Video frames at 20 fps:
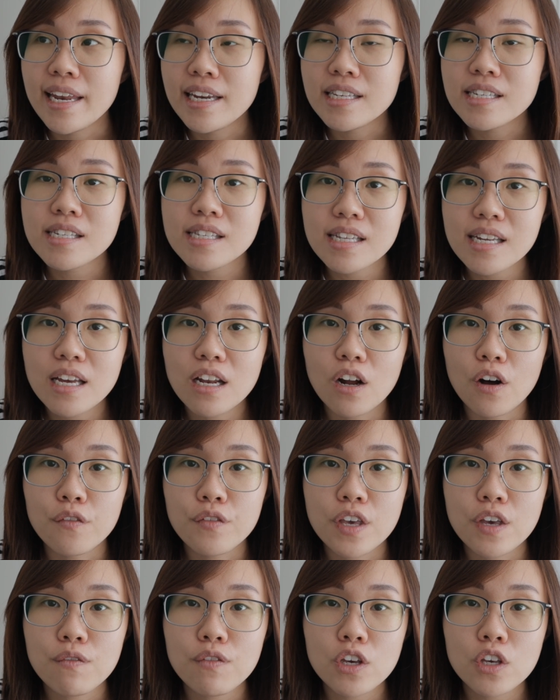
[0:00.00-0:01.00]
and instead
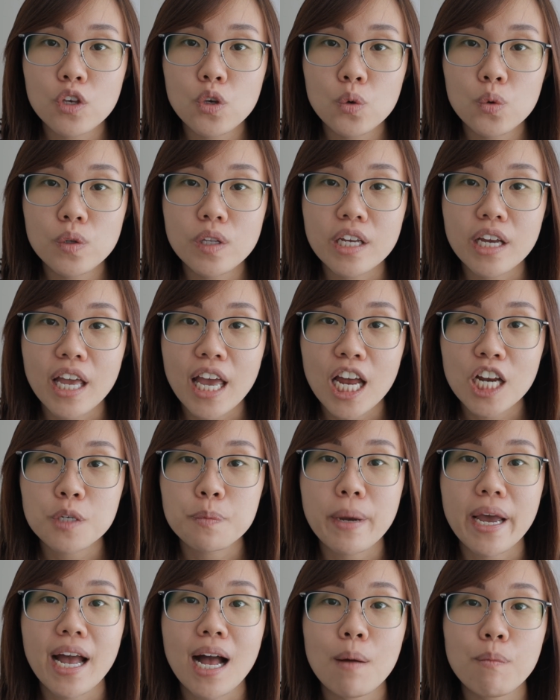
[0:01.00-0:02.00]
of giving you the
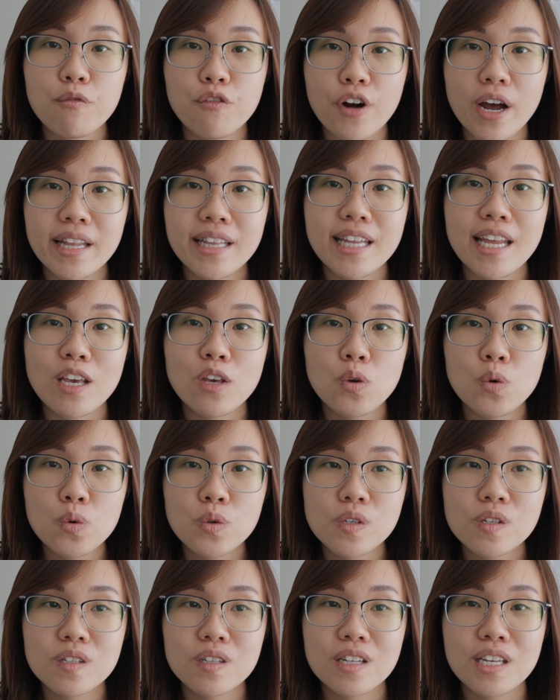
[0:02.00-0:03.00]
cashback upfront, they
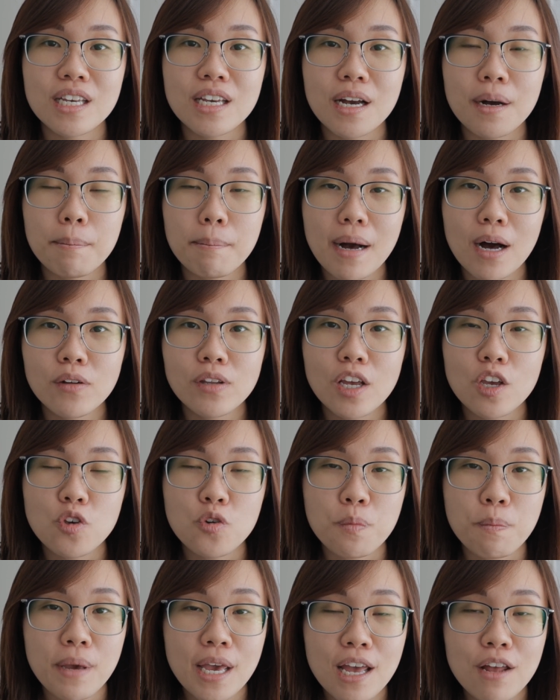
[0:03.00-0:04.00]
use the amount that
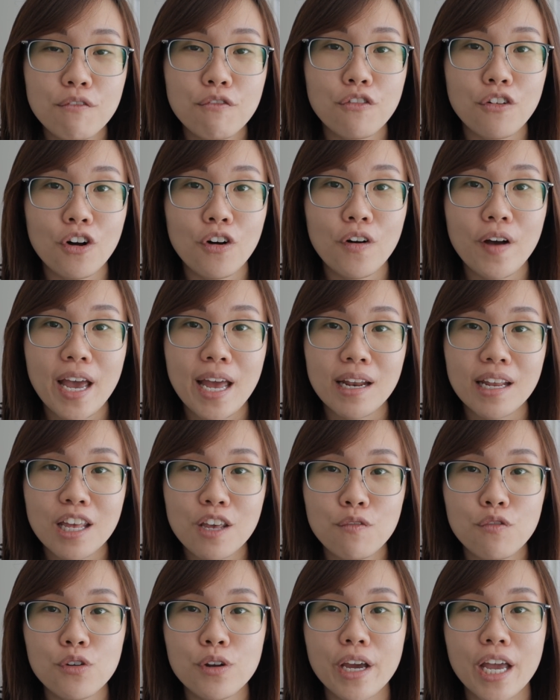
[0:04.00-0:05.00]
you paid for and
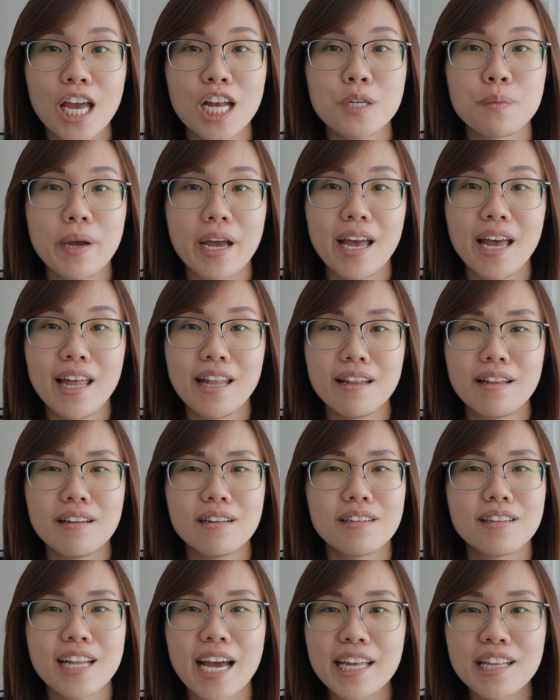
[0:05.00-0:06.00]
give you the cashback at
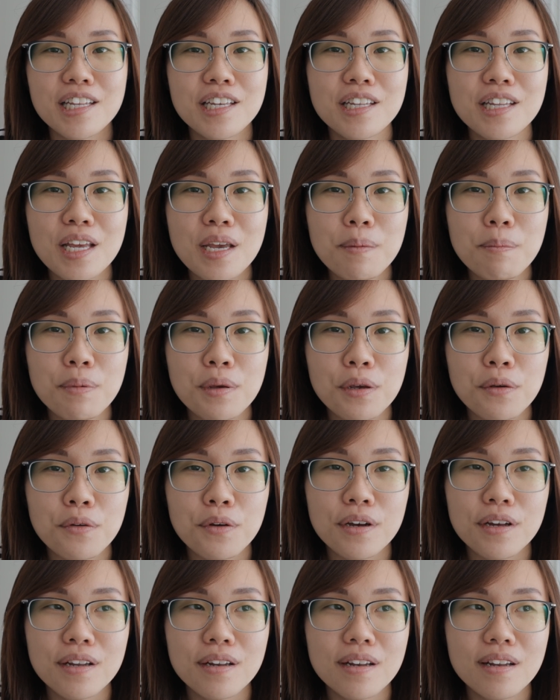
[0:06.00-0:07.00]
the 90-day
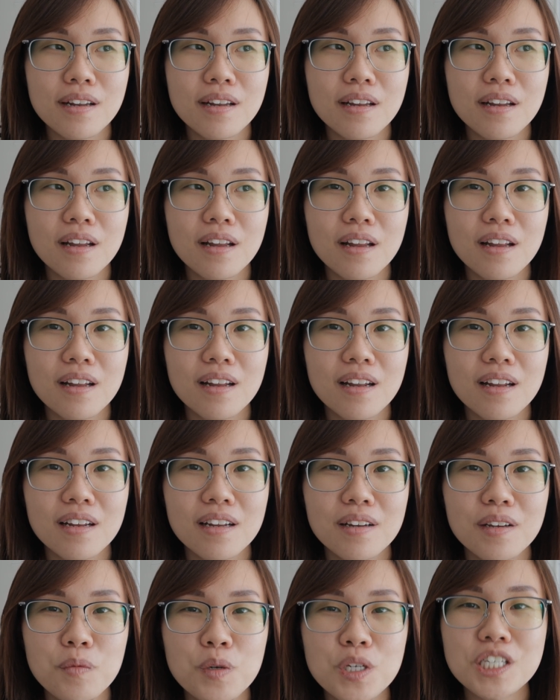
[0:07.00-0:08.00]
period,
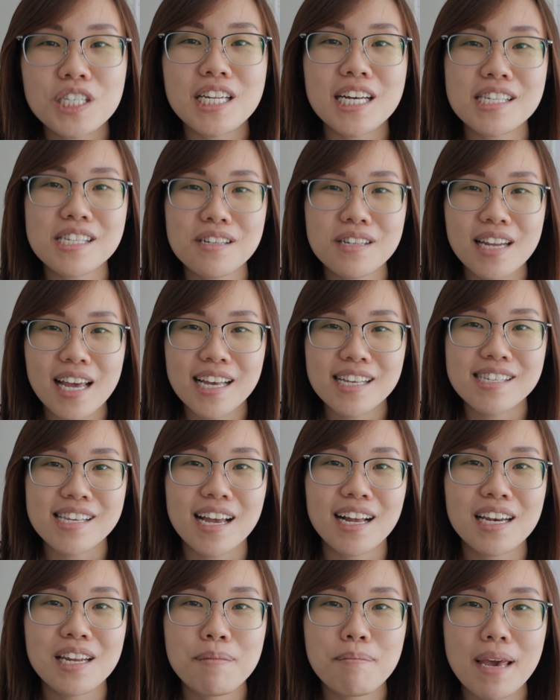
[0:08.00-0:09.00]
which doesn't
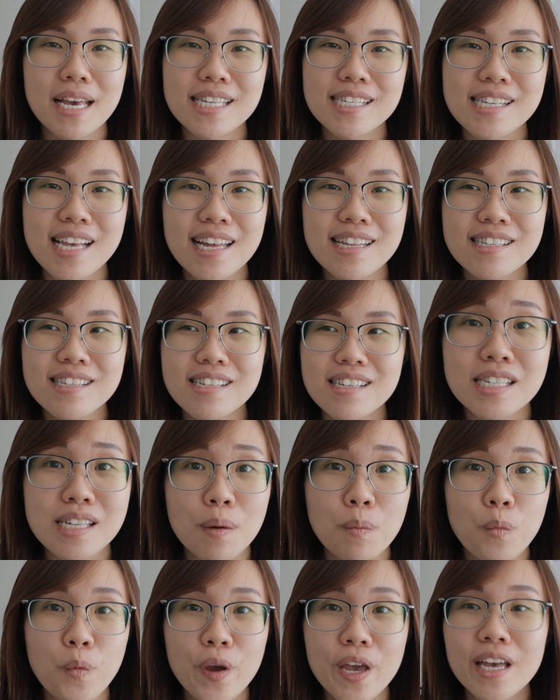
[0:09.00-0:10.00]
exactly make sense in
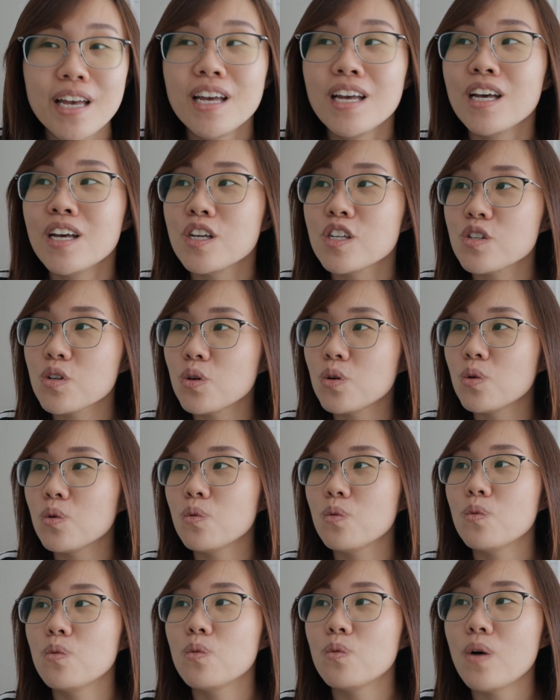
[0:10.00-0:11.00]
some way.
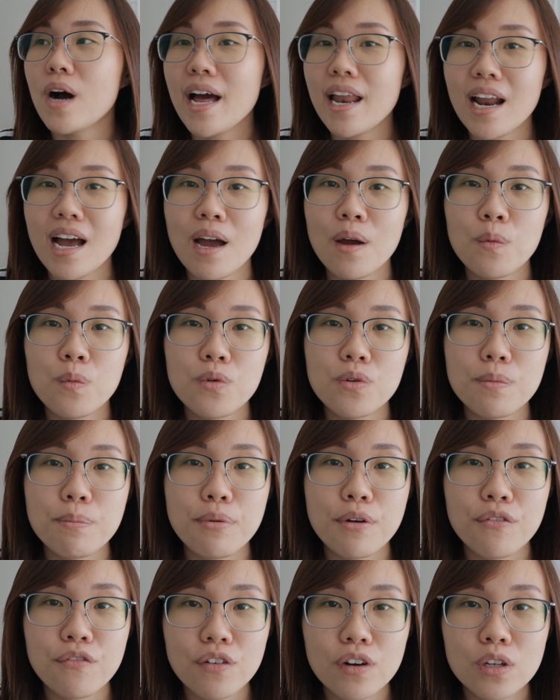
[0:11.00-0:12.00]
So what I would
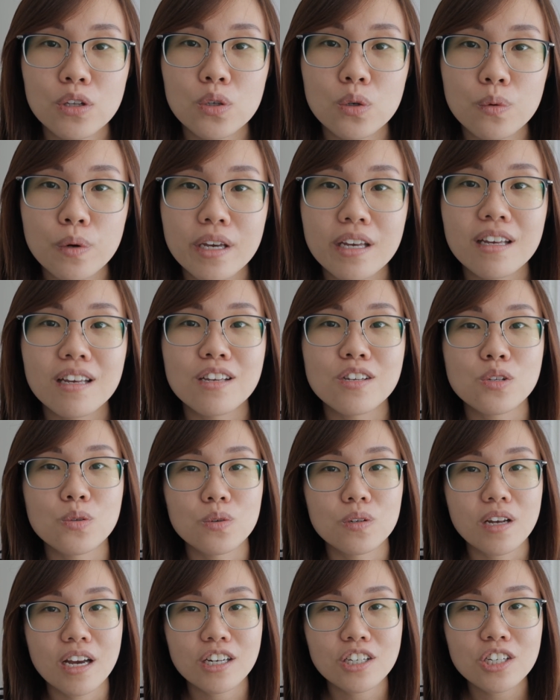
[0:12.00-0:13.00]
prefer doing is
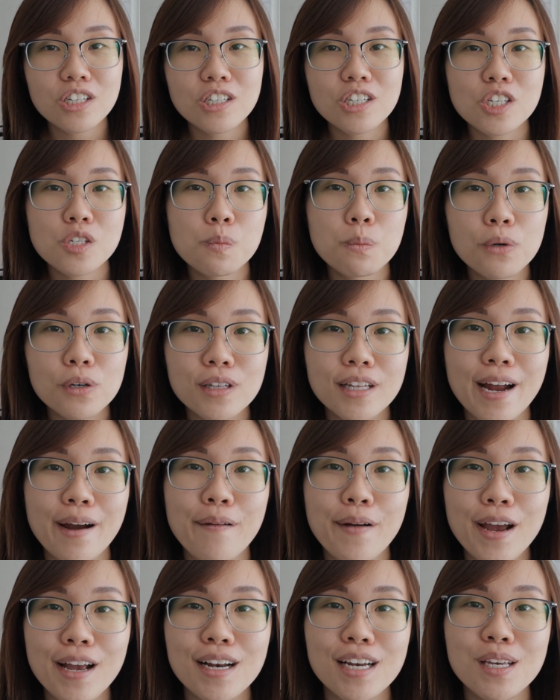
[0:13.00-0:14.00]
to actually just book
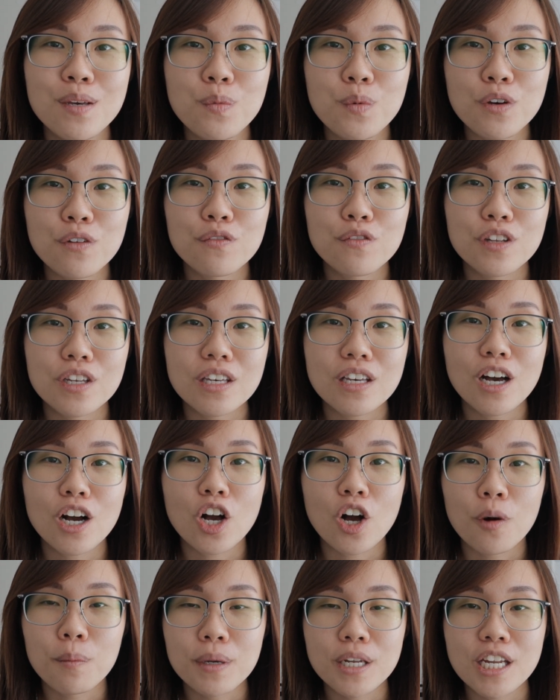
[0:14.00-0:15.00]
directly with the
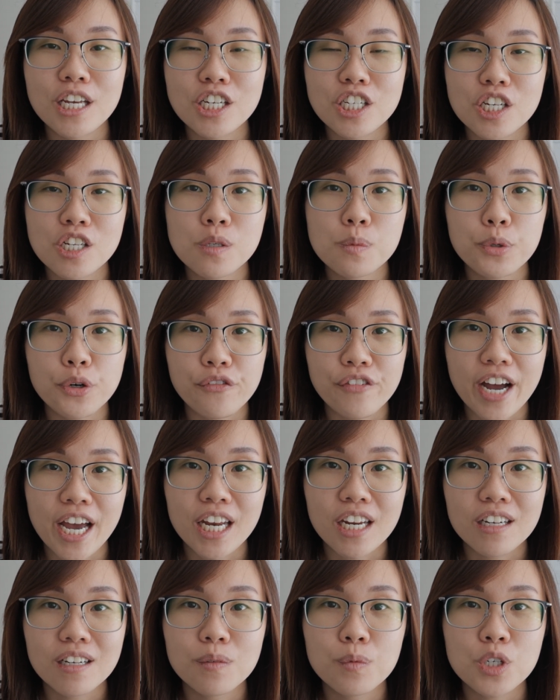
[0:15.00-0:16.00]
accommodations
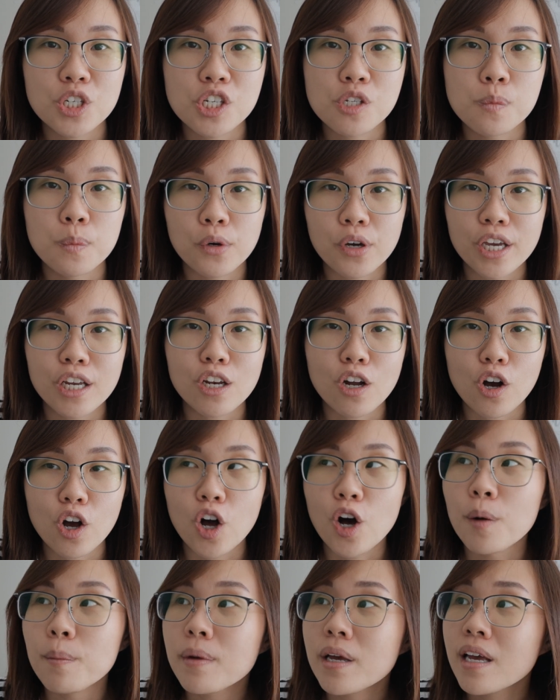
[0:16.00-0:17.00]
provider, which is
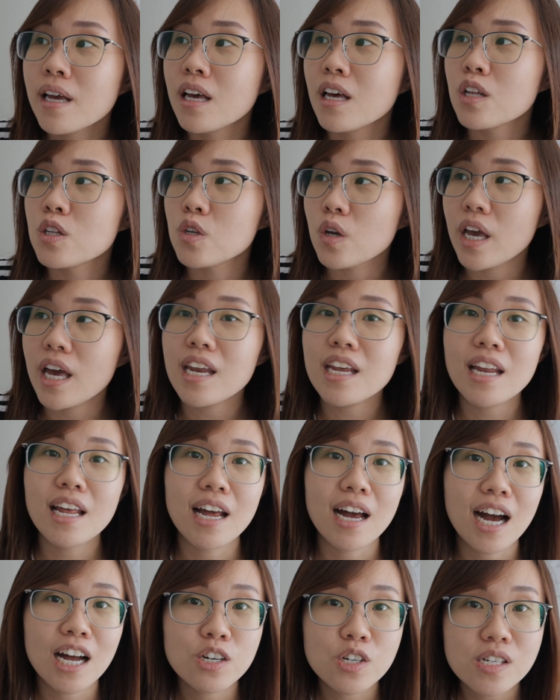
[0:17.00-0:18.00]
Booking.com, to get it
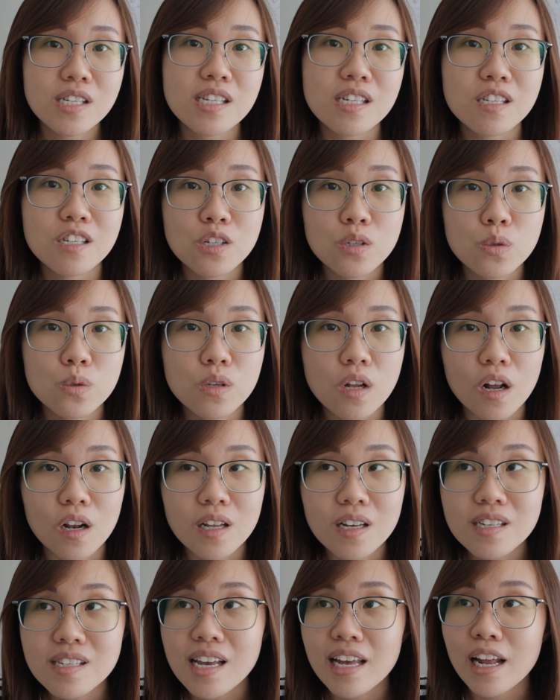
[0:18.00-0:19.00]
at
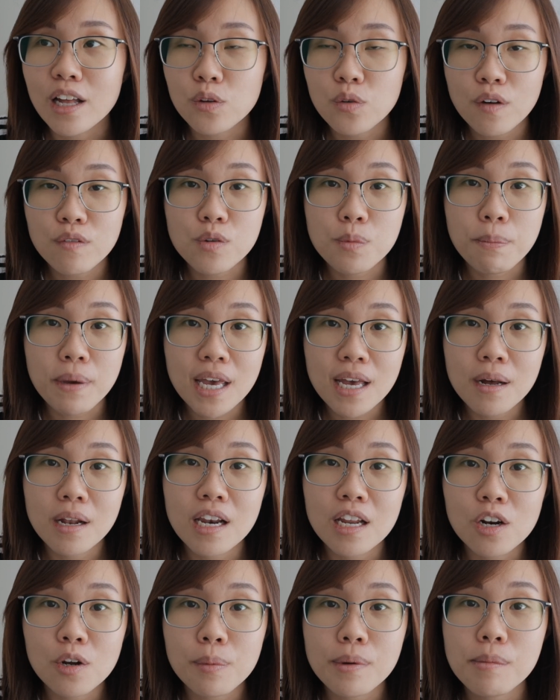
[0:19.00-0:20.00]
$162, and I do have to pay a
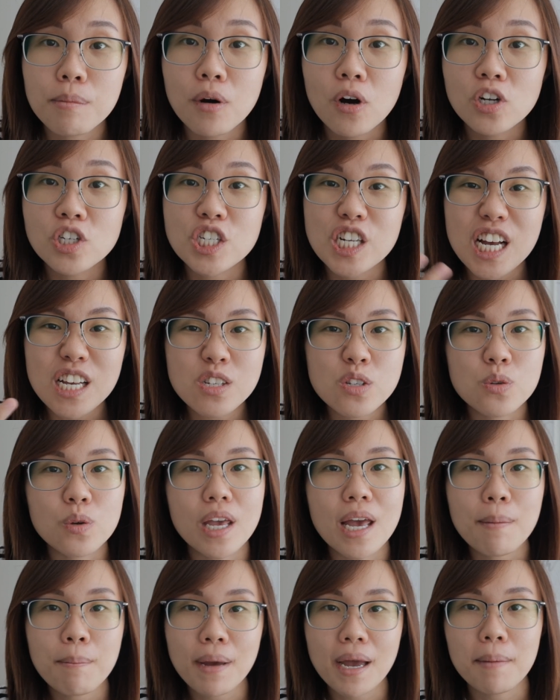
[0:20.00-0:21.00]
little bit more just to
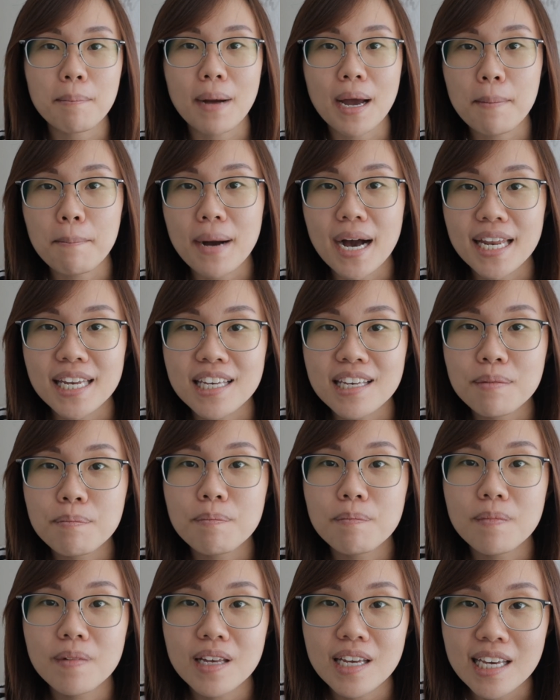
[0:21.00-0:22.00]
get back my
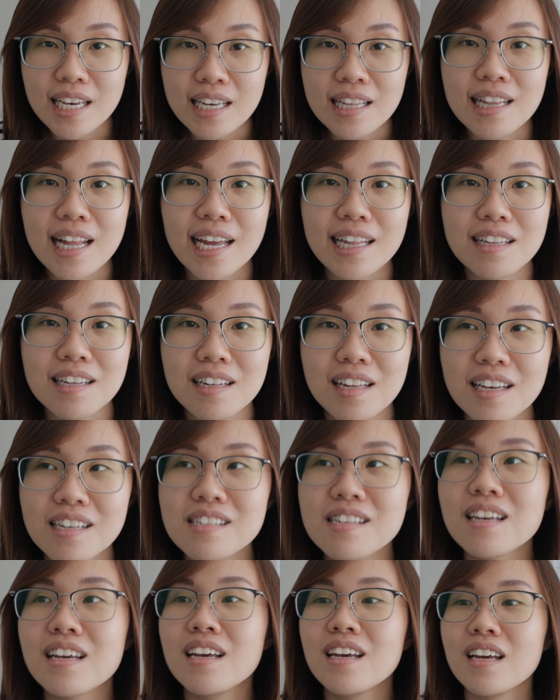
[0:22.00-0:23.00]
money in 90
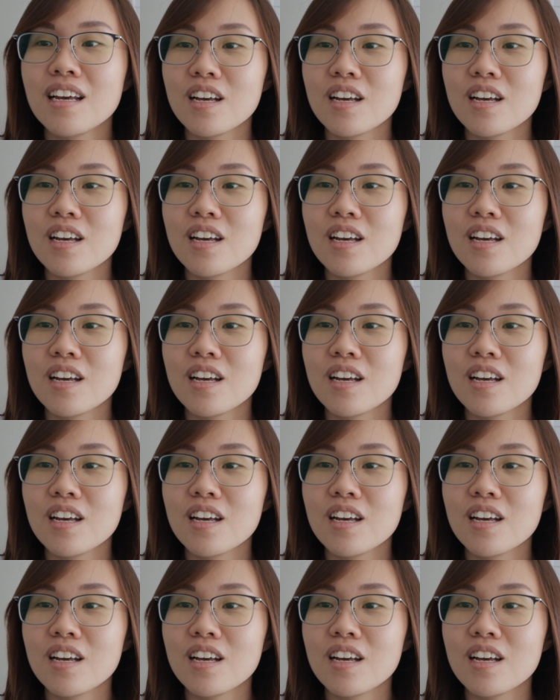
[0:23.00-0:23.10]
days.